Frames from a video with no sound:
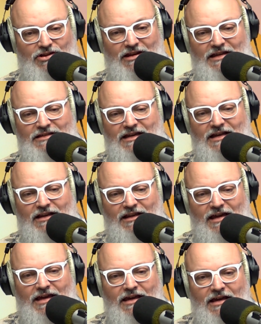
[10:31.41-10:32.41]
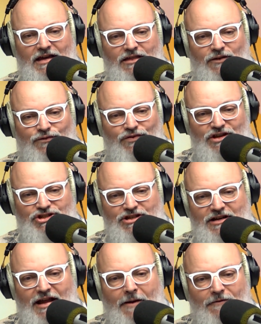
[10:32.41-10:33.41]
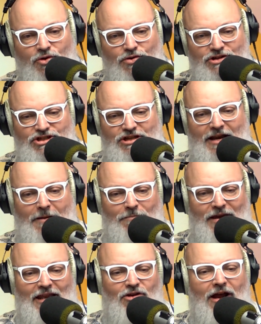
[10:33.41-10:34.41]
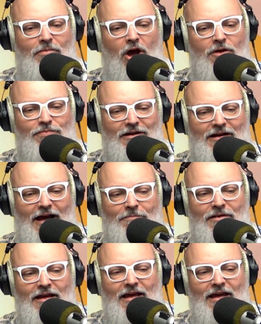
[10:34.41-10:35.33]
You need to click the Vision Christian Media app, open it up